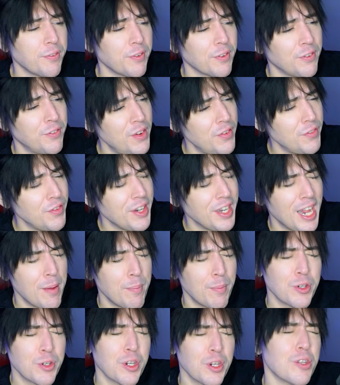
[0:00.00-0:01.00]
50
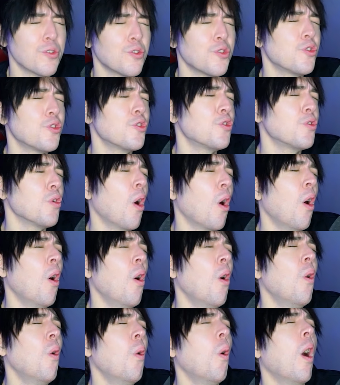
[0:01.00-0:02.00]
damage is
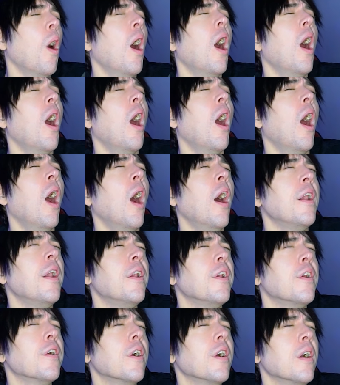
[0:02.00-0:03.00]
so
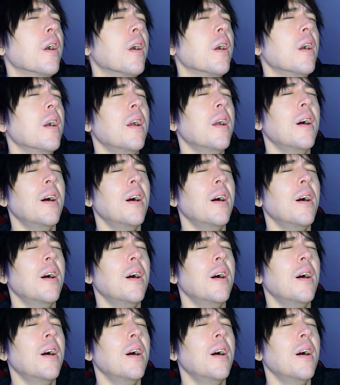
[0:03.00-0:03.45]
under...